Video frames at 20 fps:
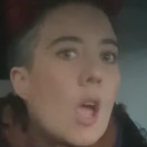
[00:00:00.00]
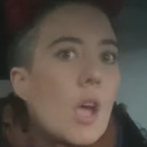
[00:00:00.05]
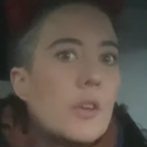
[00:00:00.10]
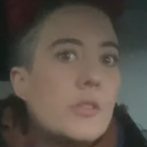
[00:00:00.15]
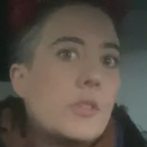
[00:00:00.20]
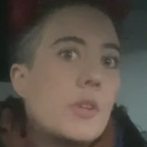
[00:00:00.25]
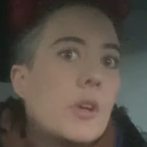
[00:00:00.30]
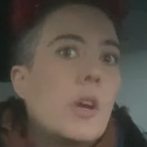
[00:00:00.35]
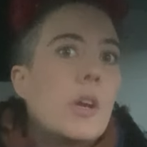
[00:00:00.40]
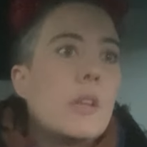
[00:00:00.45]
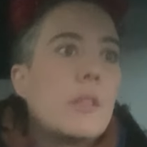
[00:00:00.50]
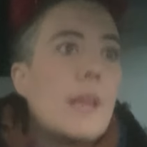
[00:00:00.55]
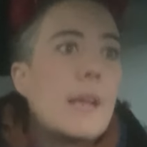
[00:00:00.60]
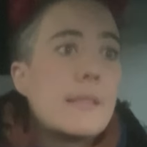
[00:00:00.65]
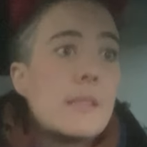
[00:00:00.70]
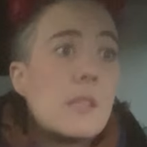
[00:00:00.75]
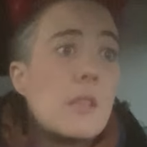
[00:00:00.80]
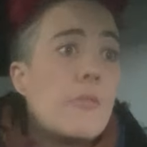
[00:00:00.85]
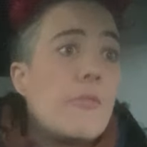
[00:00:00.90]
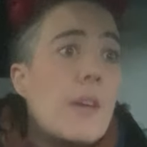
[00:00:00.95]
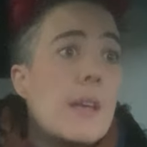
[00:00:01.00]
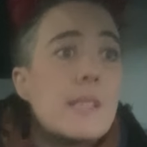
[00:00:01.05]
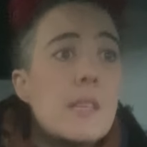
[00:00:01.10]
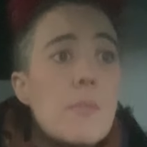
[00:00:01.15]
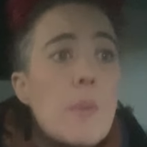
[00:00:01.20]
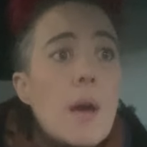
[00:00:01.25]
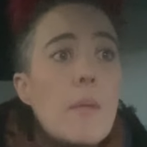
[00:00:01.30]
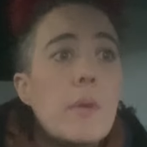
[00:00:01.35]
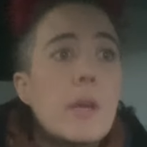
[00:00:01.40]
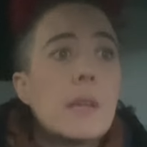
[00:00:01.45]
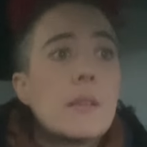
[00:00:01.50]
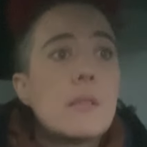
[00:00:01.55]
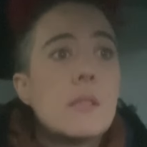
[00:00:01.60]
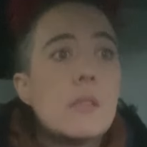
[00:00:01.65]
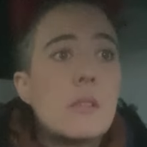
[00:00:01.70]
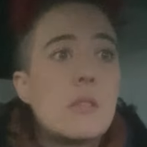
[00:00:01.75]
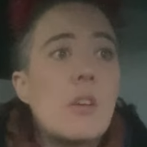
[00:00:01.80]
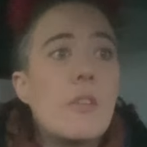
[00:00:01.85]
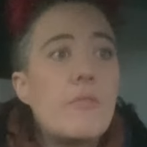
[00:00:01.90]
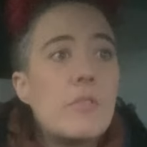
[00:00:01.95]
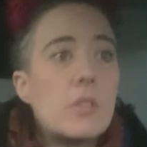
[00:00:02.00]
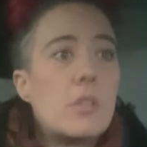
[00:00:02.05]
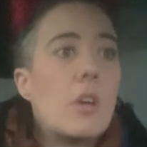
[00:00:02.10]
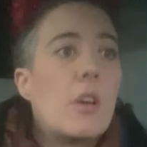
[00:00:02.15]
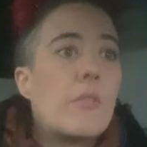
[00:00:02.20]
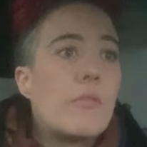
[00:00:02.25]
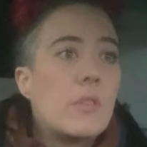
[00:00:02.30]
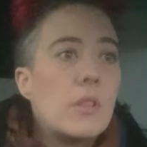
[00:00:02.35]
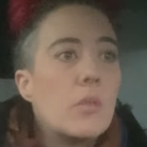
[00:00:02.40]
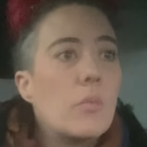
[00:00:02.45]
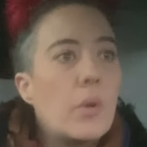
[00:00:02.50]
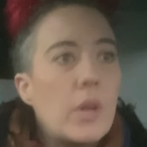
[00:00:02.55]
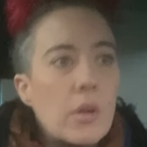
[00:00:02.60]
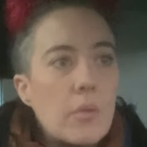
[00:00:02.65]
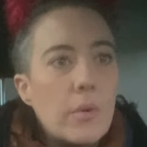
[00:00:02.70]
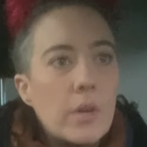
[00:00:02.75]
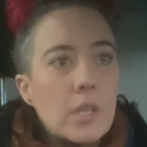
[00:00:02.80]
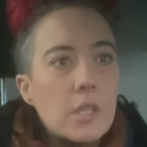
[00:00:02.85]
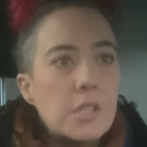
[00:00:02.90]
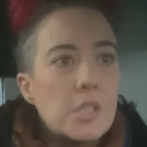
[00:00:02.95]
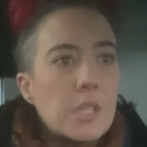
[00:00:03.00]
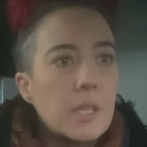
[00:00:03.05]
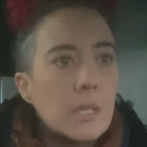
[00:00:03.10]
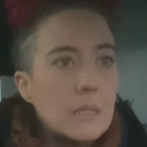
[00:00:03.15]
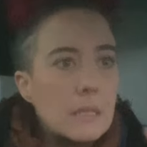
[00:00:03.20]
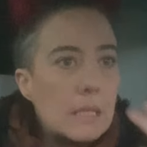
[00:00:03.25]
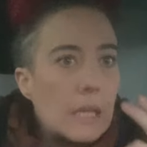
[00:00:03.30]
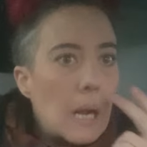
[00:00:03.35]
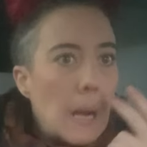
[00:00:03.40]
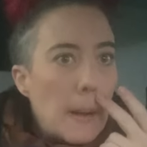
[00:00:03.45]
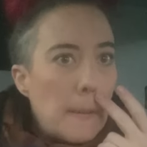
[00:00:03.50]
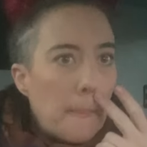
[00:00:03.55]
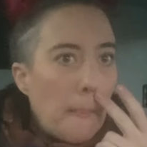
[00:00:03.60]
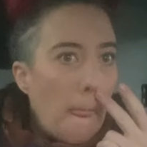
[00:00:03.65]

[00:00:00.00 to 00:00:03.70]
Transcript: So that's the fancy mutt mix, the surf and turf, and the winner winner chicken dinner.